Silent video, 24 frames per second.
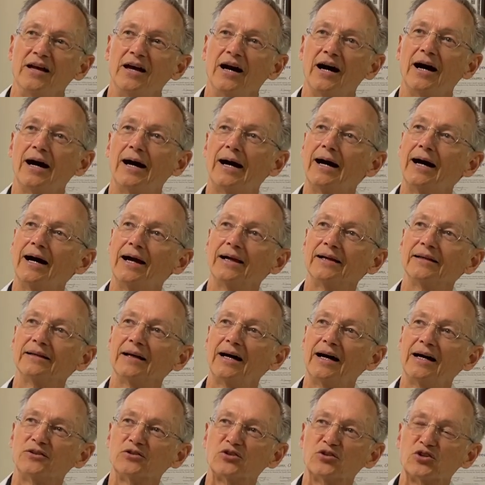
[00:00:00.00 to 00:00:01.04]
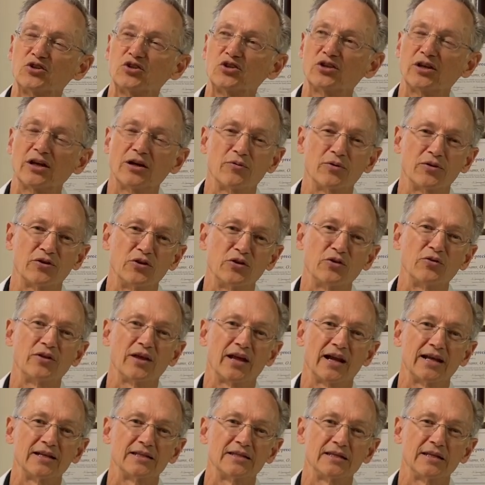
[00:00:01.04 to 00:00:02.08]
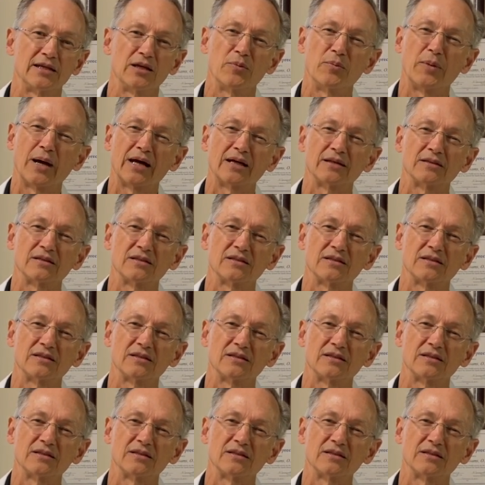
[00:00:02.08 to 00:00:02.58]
I'll just share with you that I see about